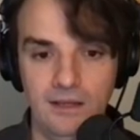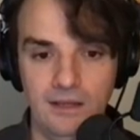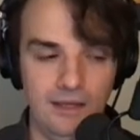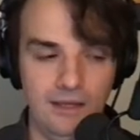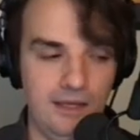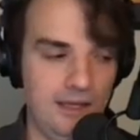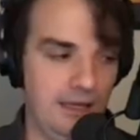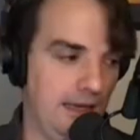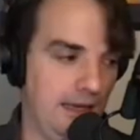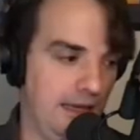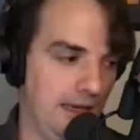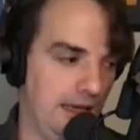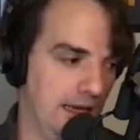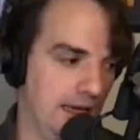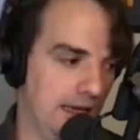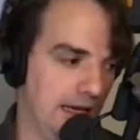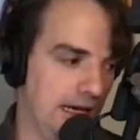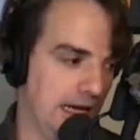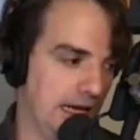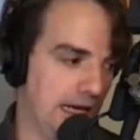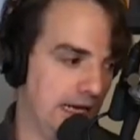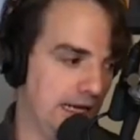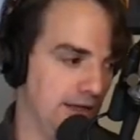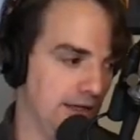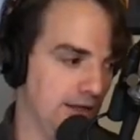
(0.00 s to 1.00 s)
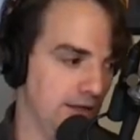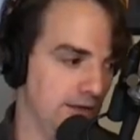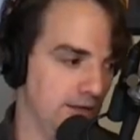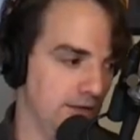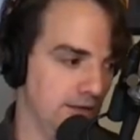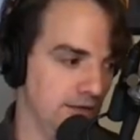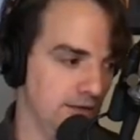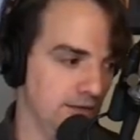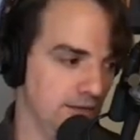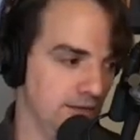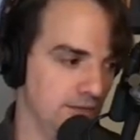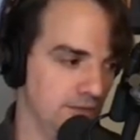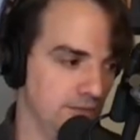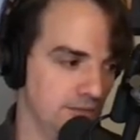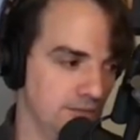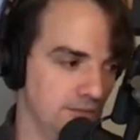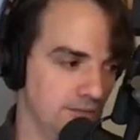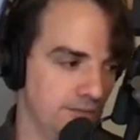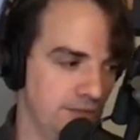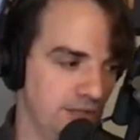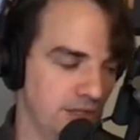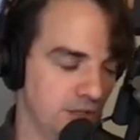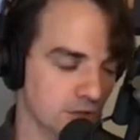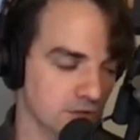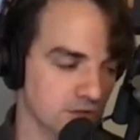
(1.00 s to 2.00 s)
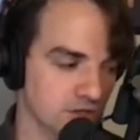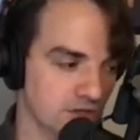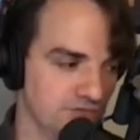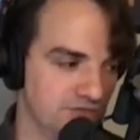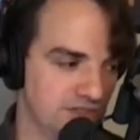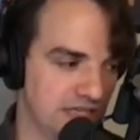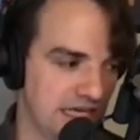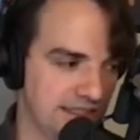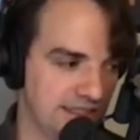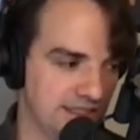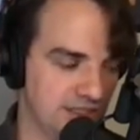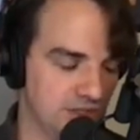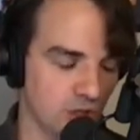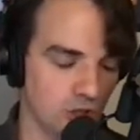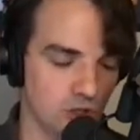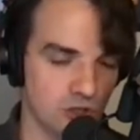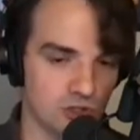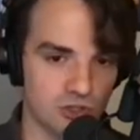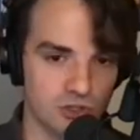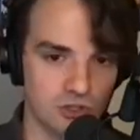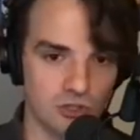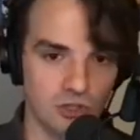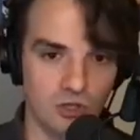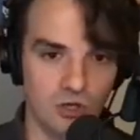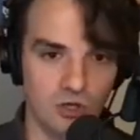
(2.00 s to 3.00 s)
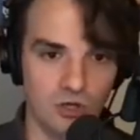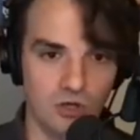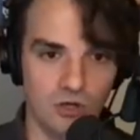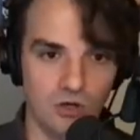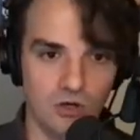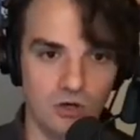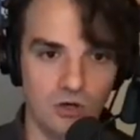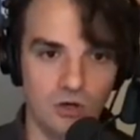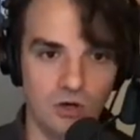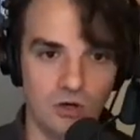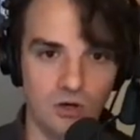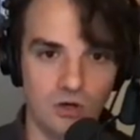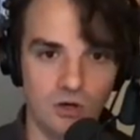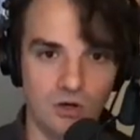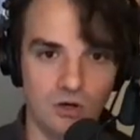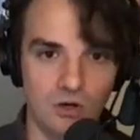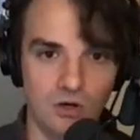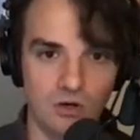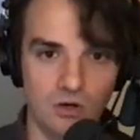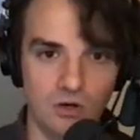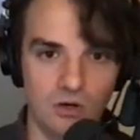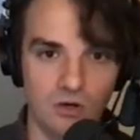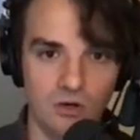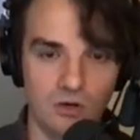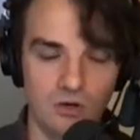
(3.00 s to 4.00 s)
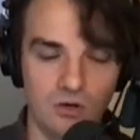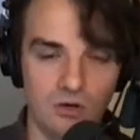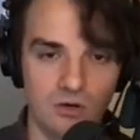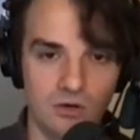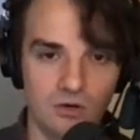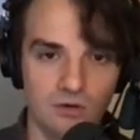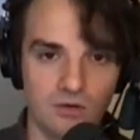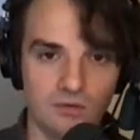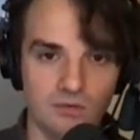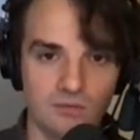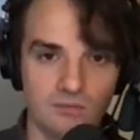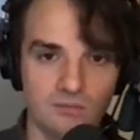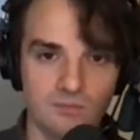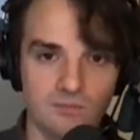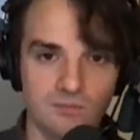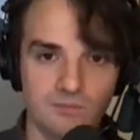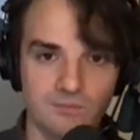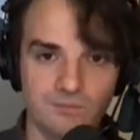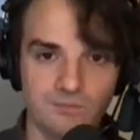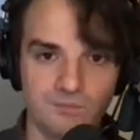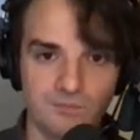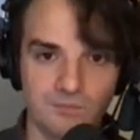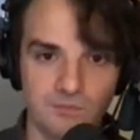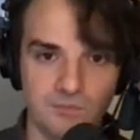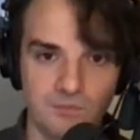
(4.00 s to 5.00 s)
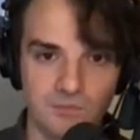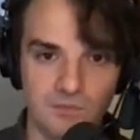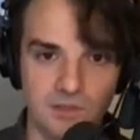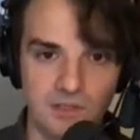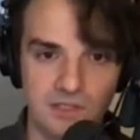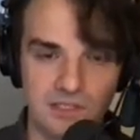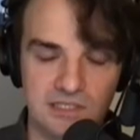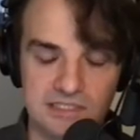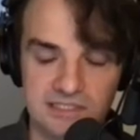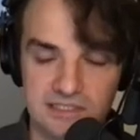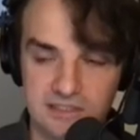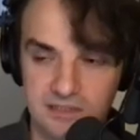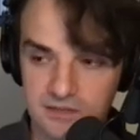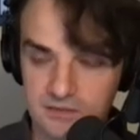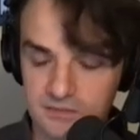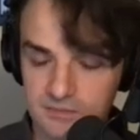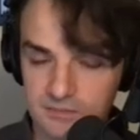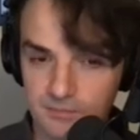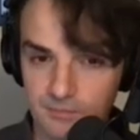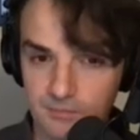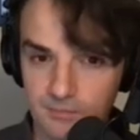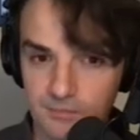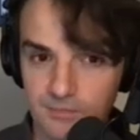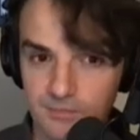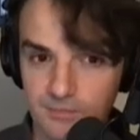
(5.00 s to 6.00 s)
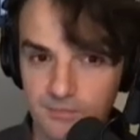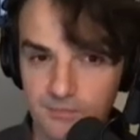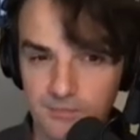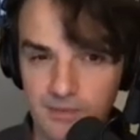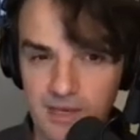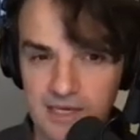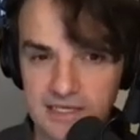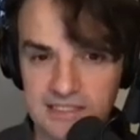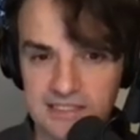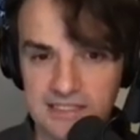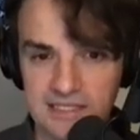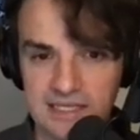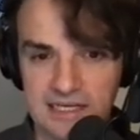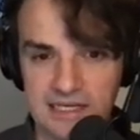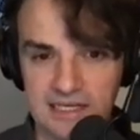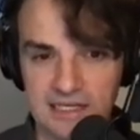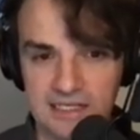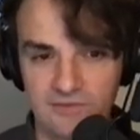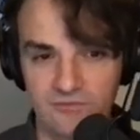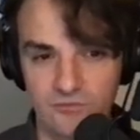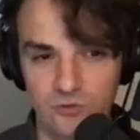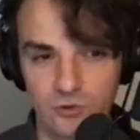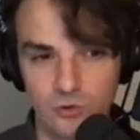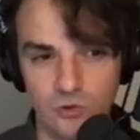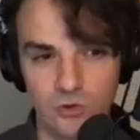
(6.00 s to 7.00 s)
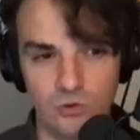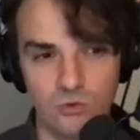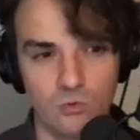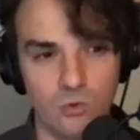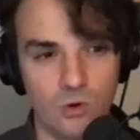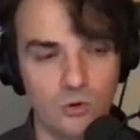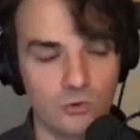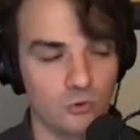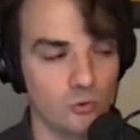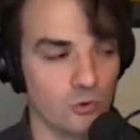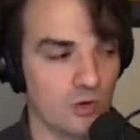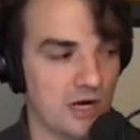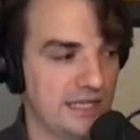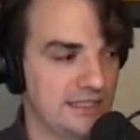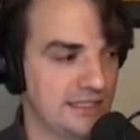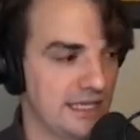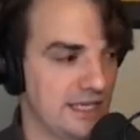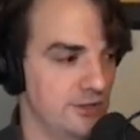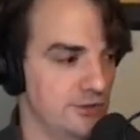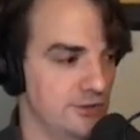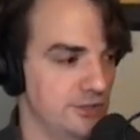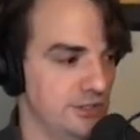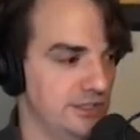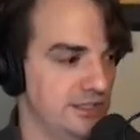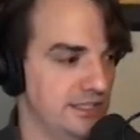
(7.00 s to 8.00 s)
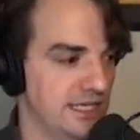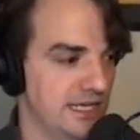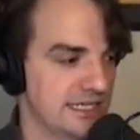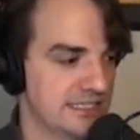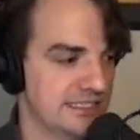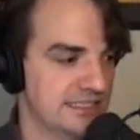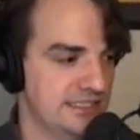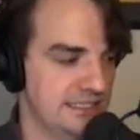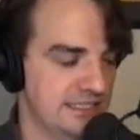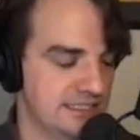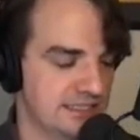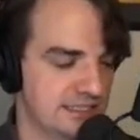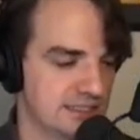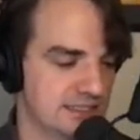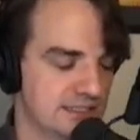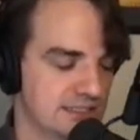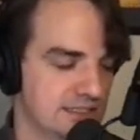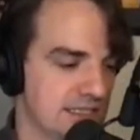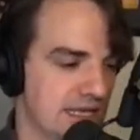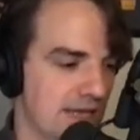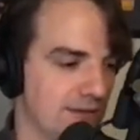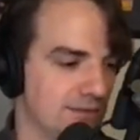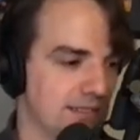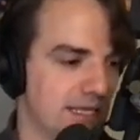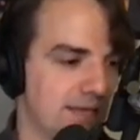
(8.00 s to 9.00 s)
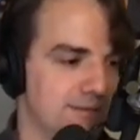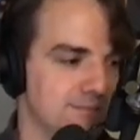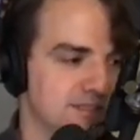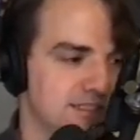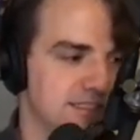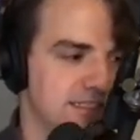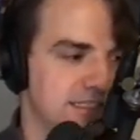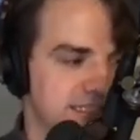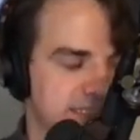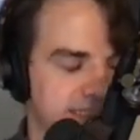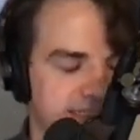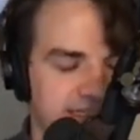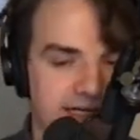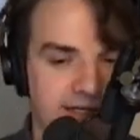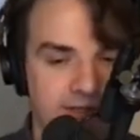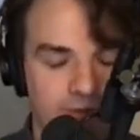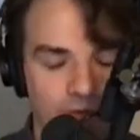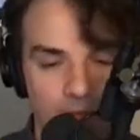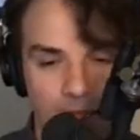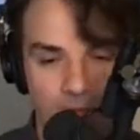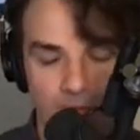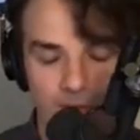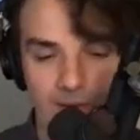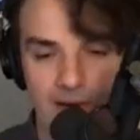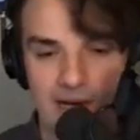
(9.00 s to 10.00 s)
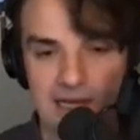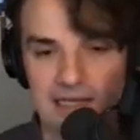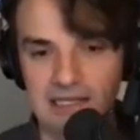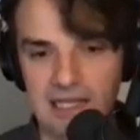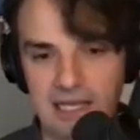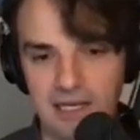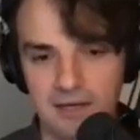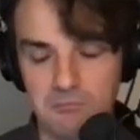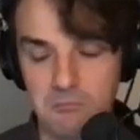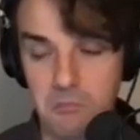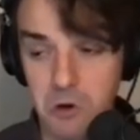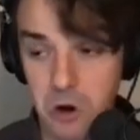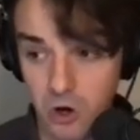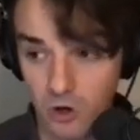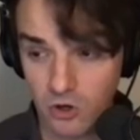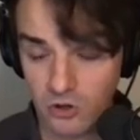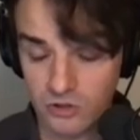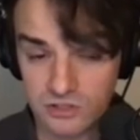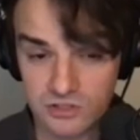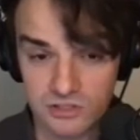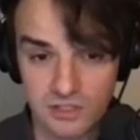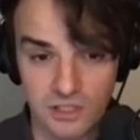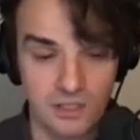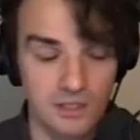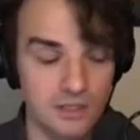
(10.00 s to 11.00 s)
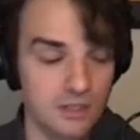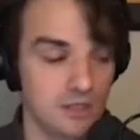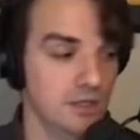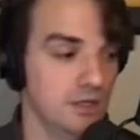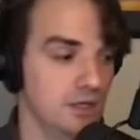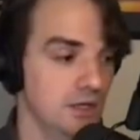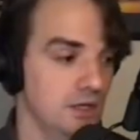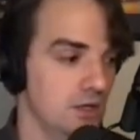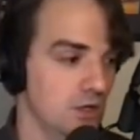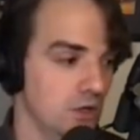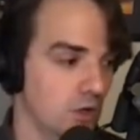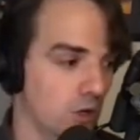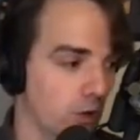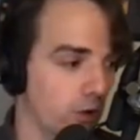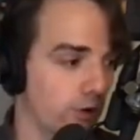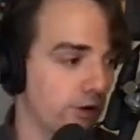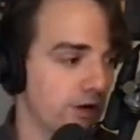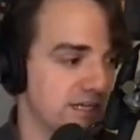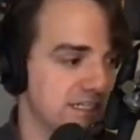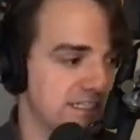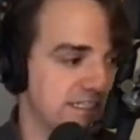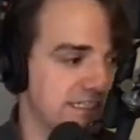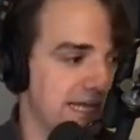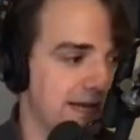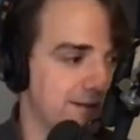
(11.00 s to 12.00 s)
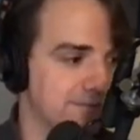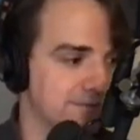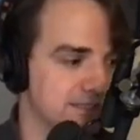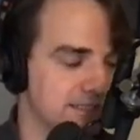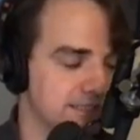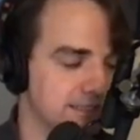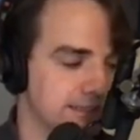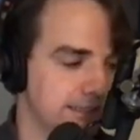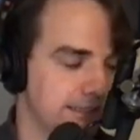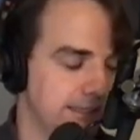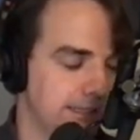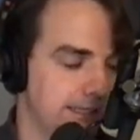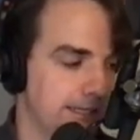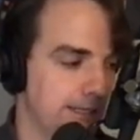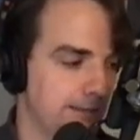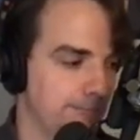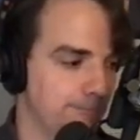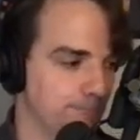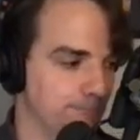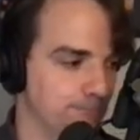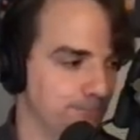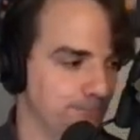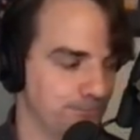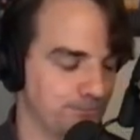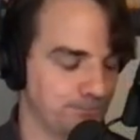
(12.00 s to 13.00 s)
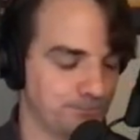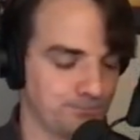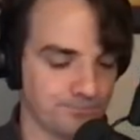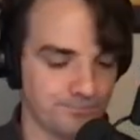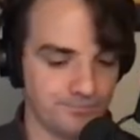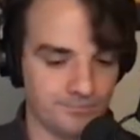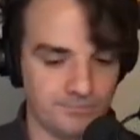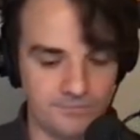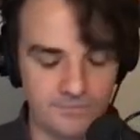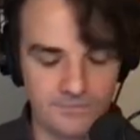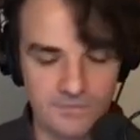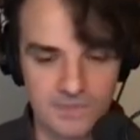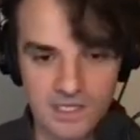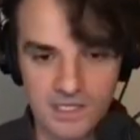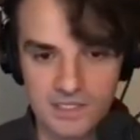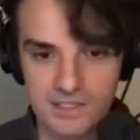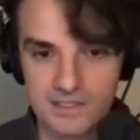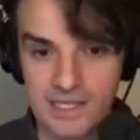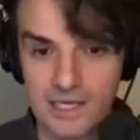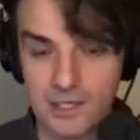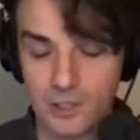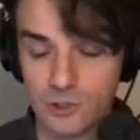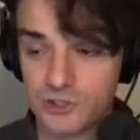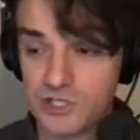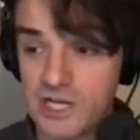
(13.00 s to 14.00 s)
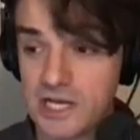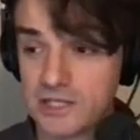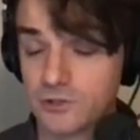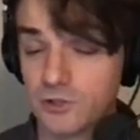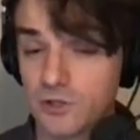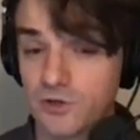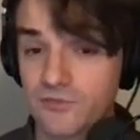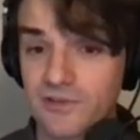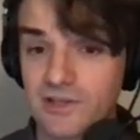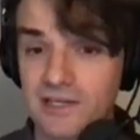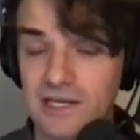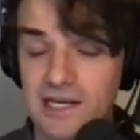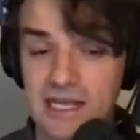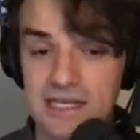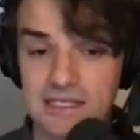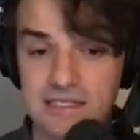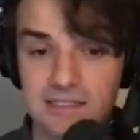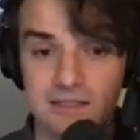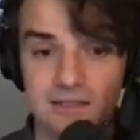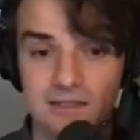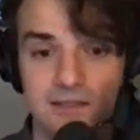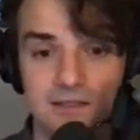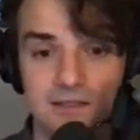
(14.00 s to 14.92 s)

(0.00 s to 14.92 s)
uh, and because of that, it also is. Makes the if you want to write a unit test, it's sometimes easier to provide like mocks or stubs um, in the constructor of the class.